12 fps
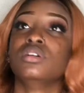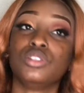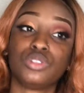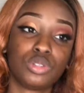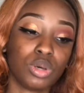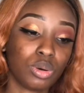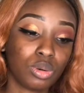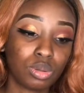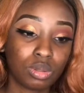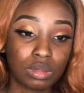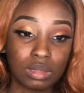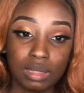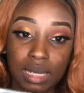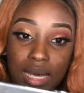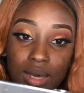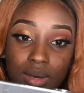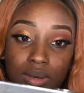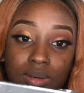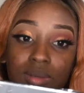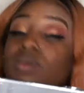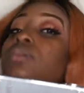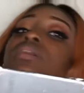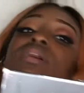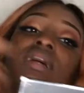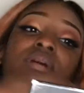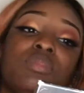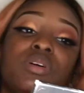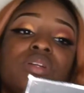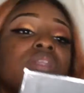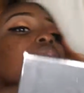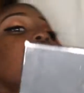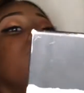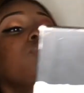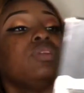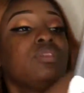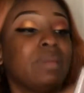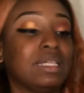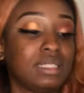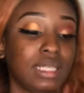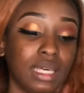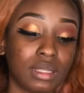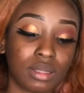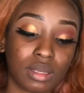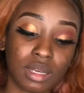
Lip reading: So now I'm going in with my skin.